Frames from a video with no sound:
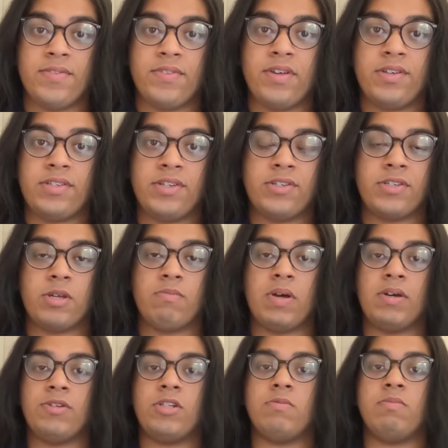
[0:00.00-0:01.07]
This is
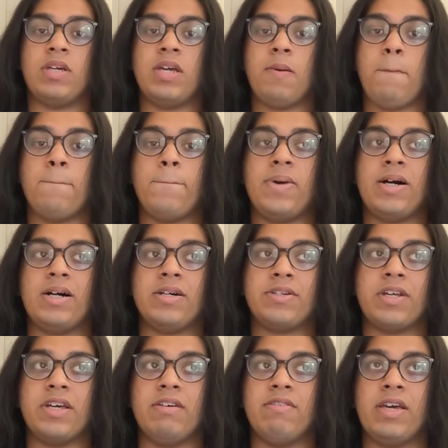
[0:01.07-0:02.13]
supposed to be part
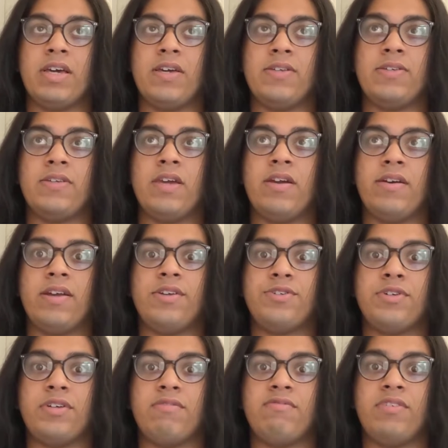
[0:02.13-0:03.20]
of a series
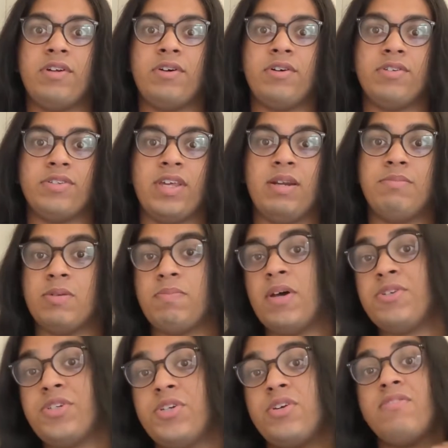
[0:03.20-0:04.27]
of vlogs that I'm
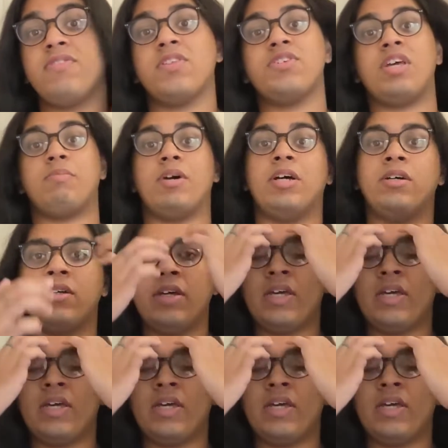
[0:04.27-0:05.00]
supposed to do for the summer.